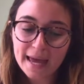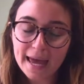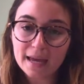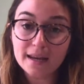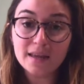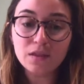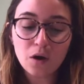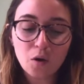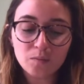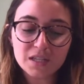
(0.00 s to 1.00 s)
And in the
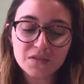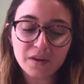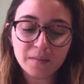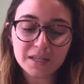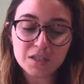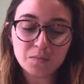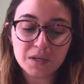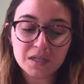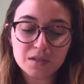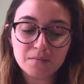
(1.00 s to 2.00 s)
home, this family
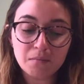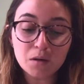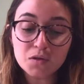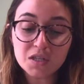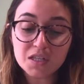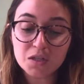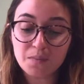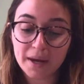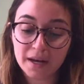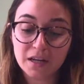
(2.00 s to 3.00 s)
speaks mostly
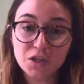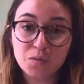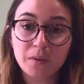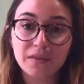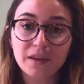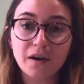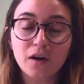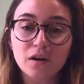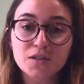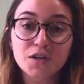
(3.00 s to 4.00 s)
Spanish, but they
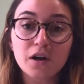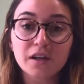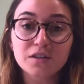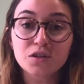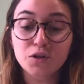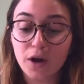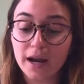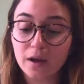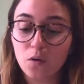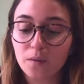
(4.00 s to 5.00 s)
are starting to try and
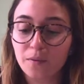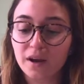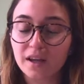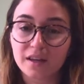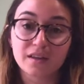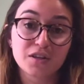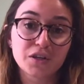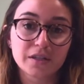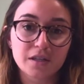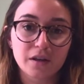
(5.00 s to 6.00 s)
incorporate English
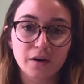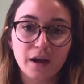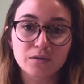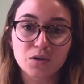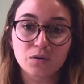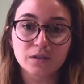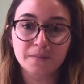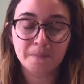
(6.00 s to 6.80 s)
into their household.